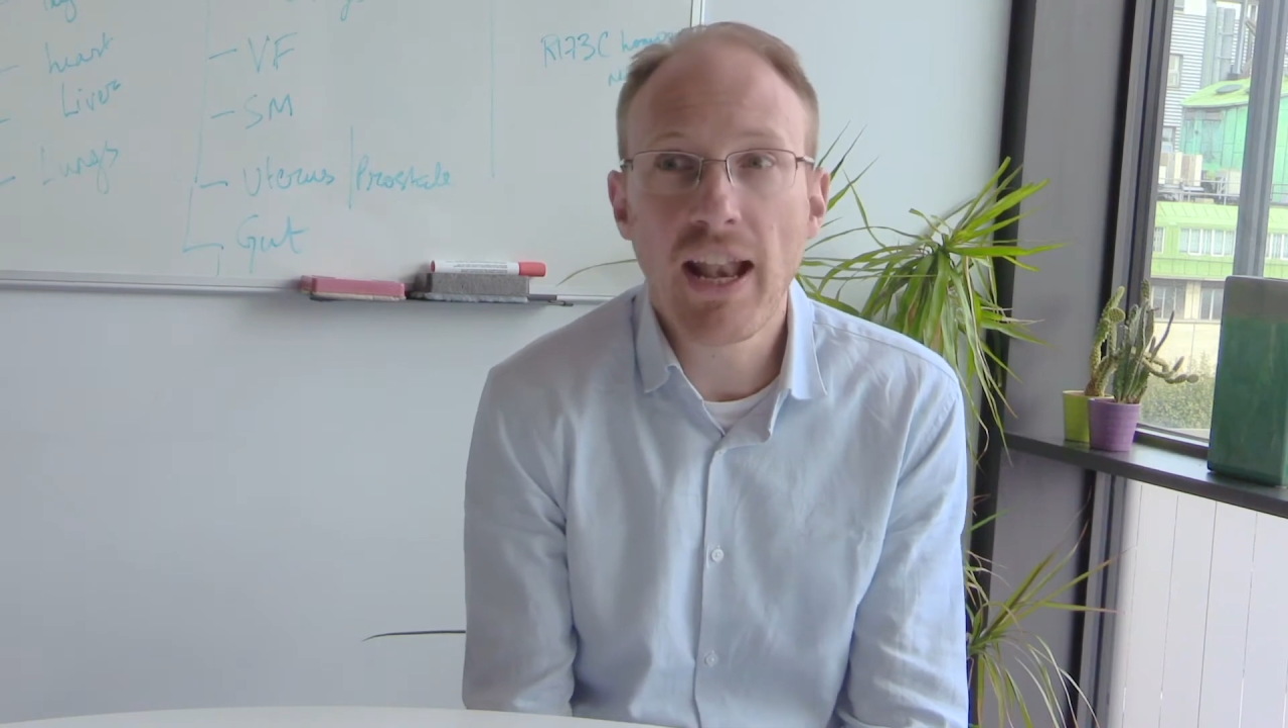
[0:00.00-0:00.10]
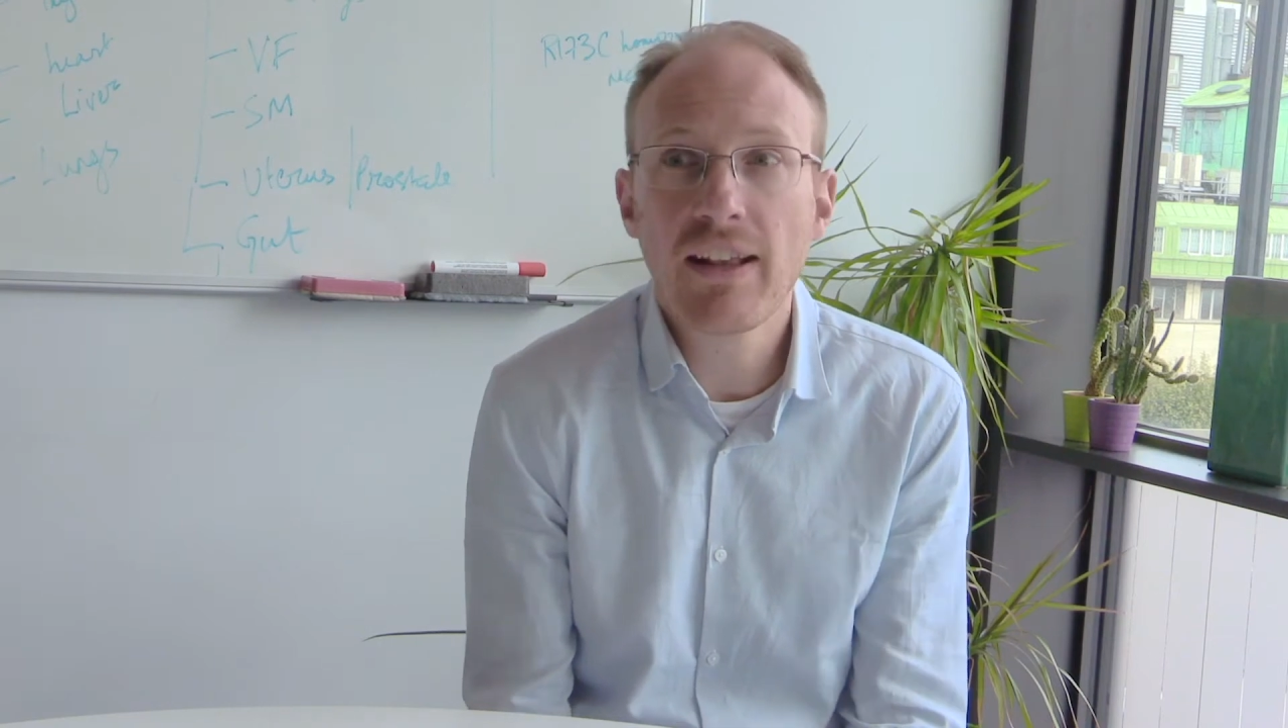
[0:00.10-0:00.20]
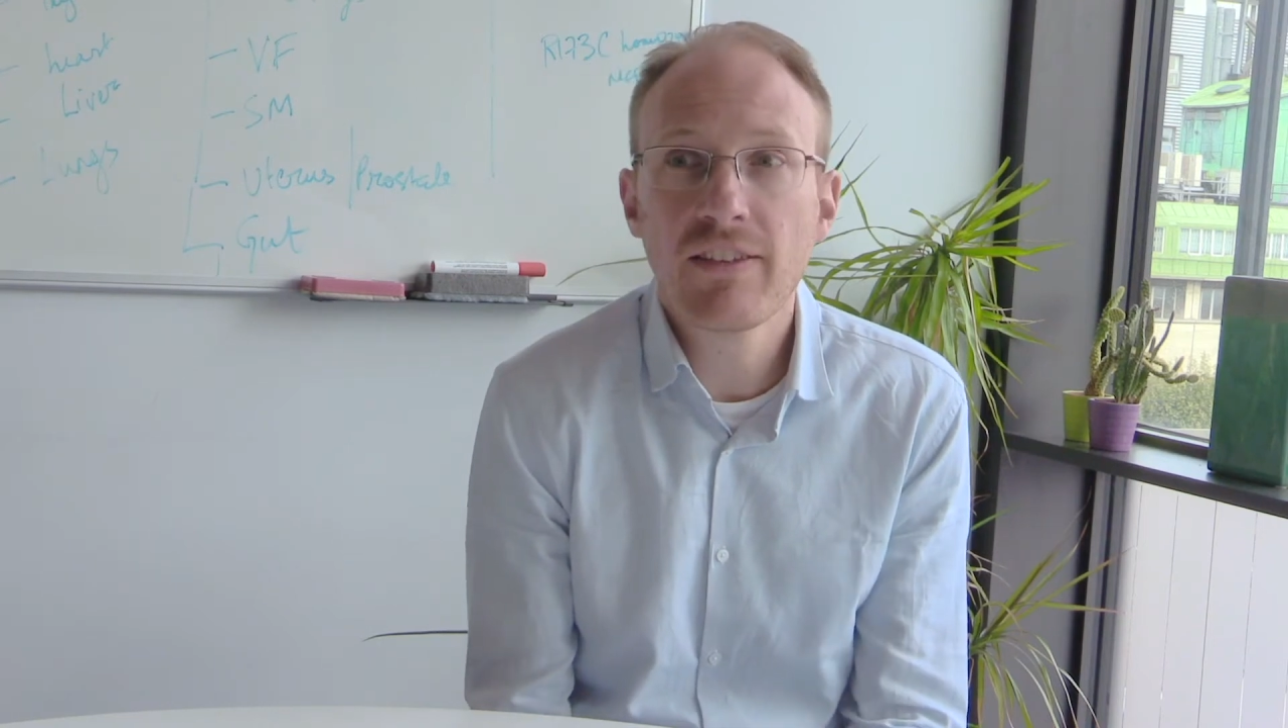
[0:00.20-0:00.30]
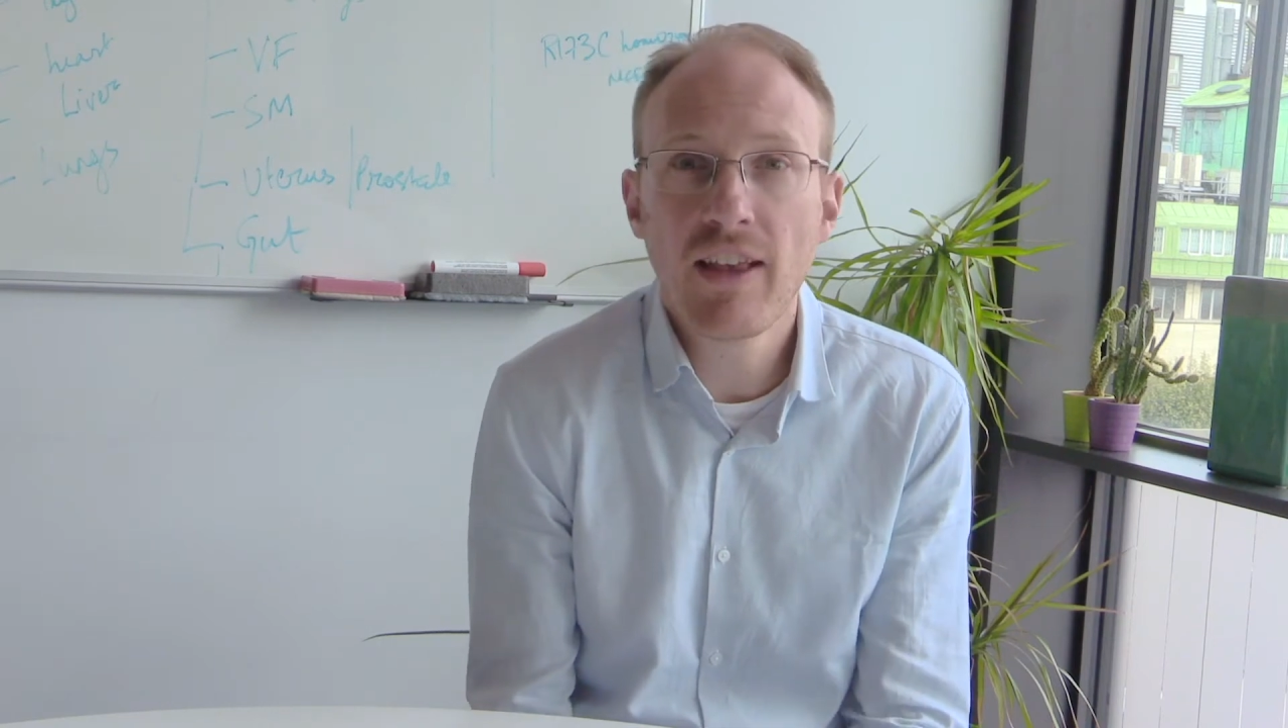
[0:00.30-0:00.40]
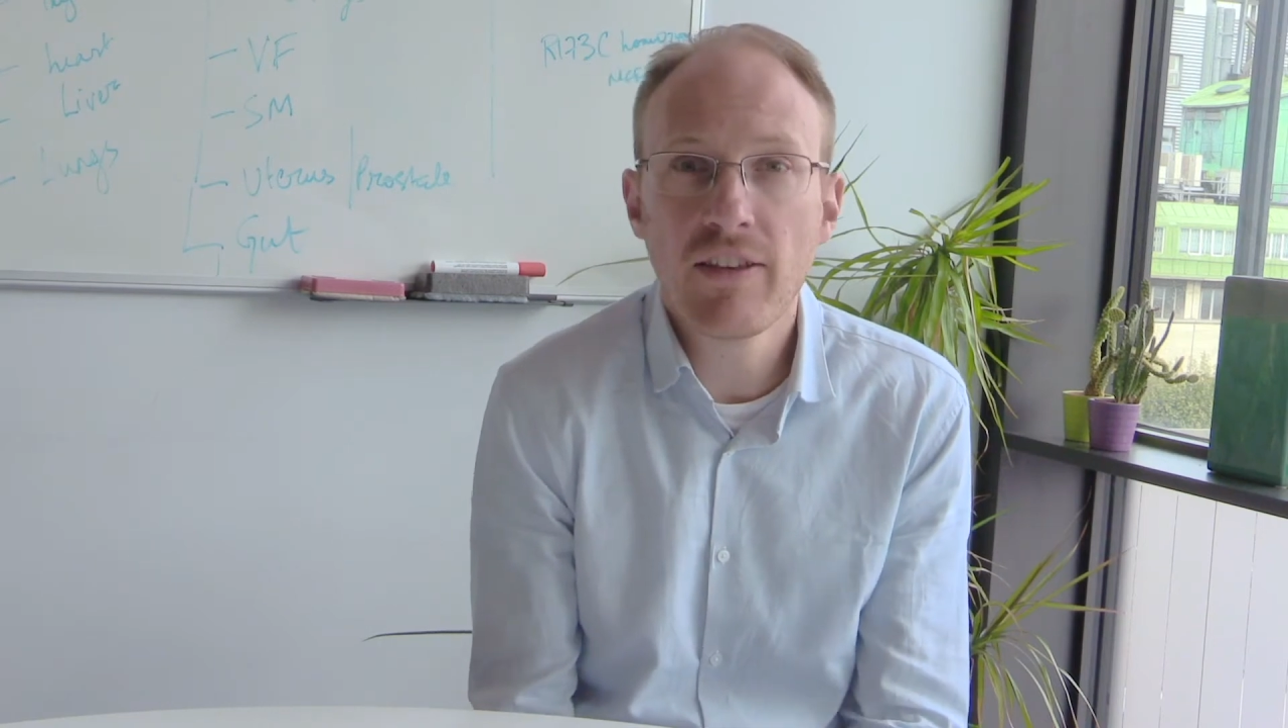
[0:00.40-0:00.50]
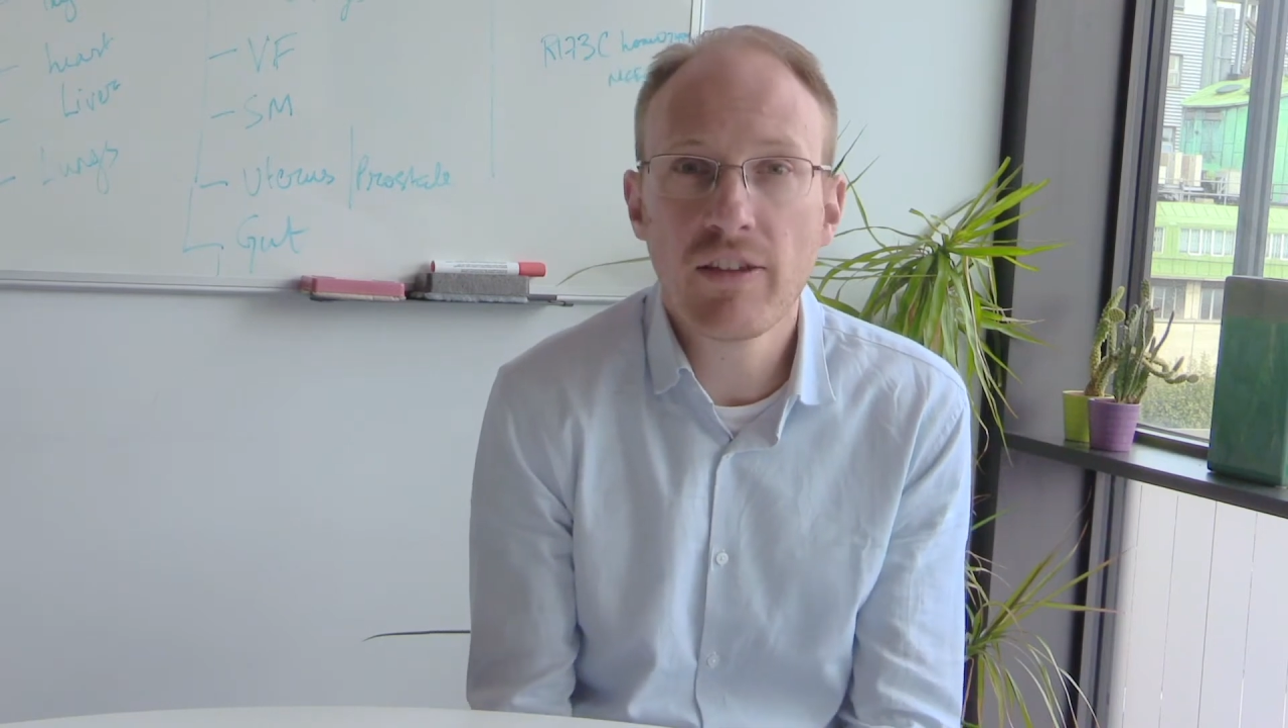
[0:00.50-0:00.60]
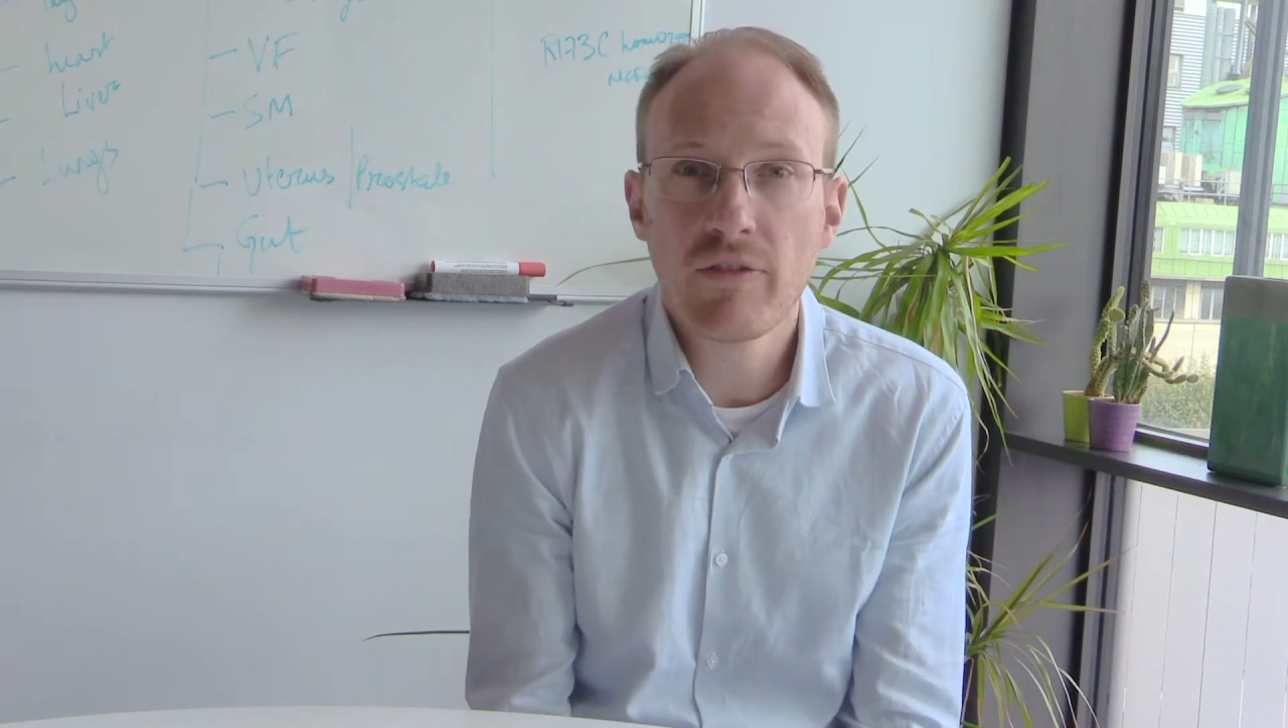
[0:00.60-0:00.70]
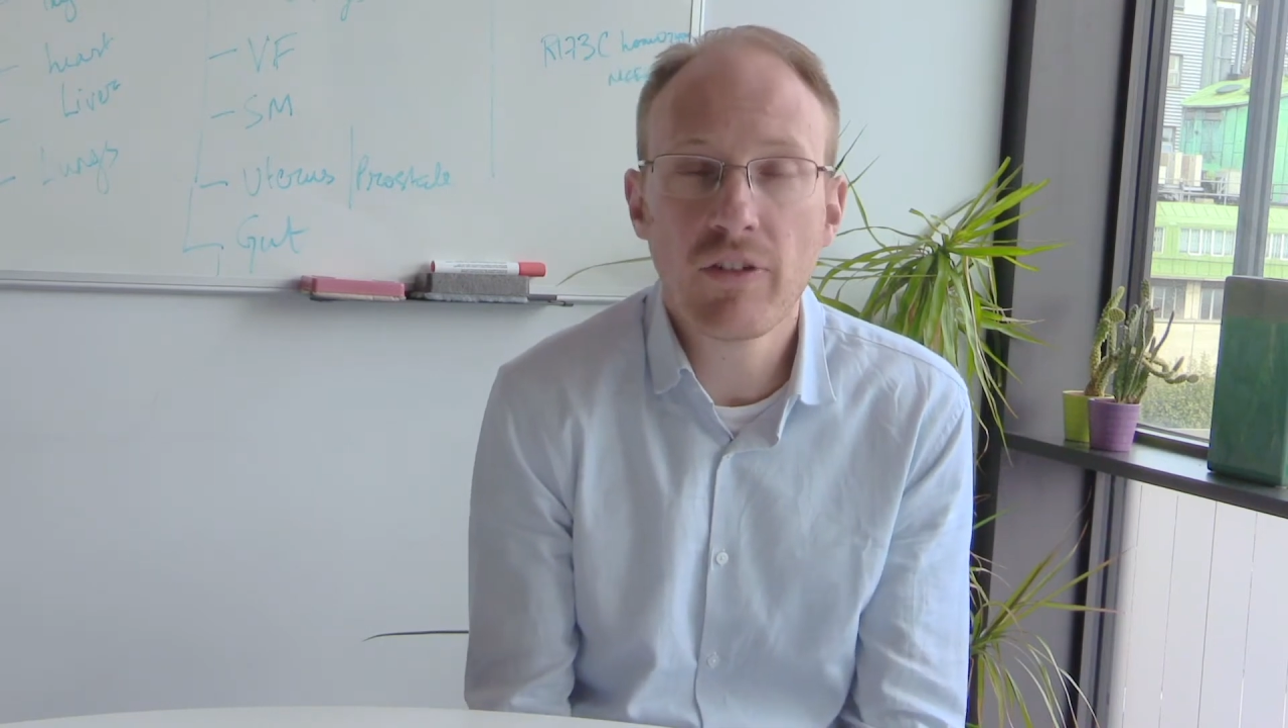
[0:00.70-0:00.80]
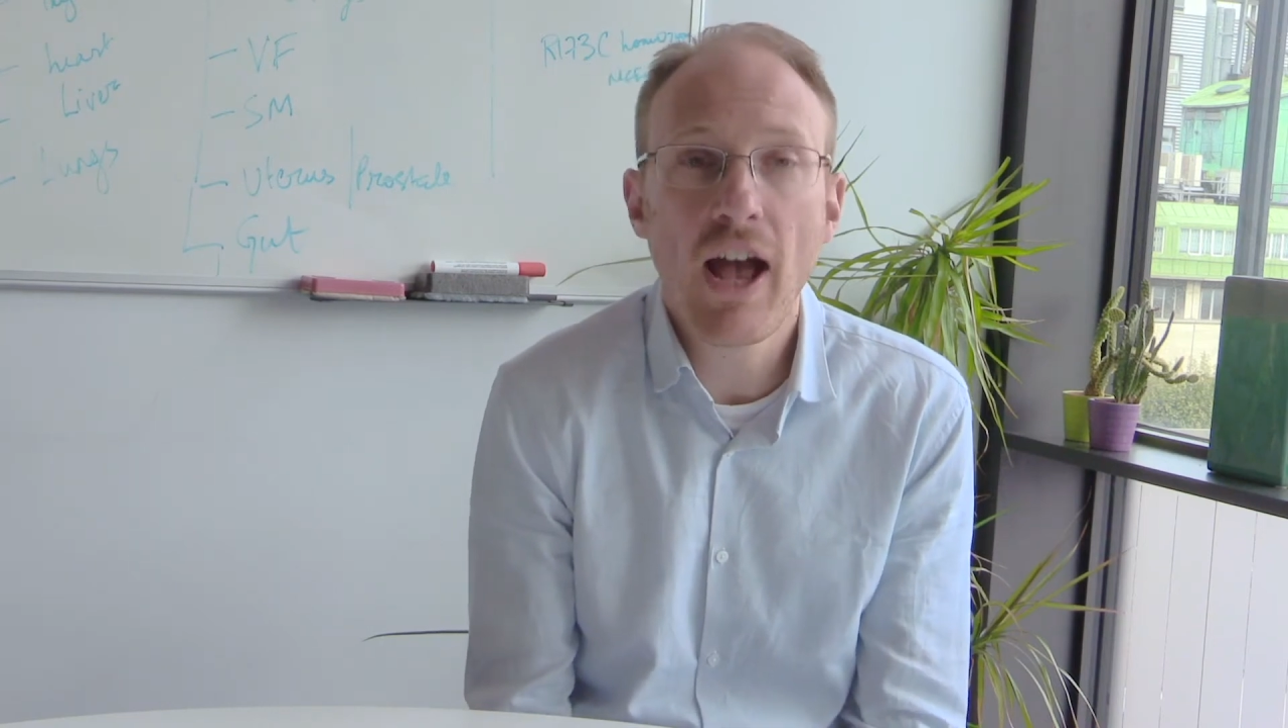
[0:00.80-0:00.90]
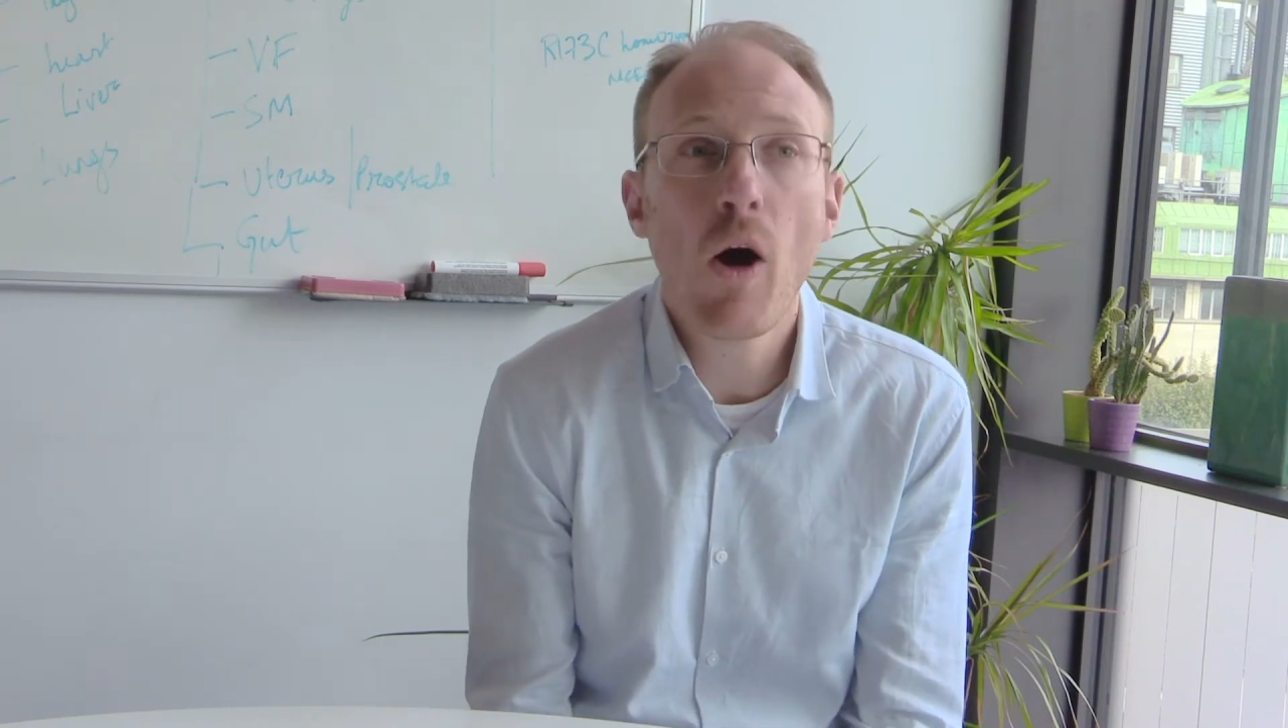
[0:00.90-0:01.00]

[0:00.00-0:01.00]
excessive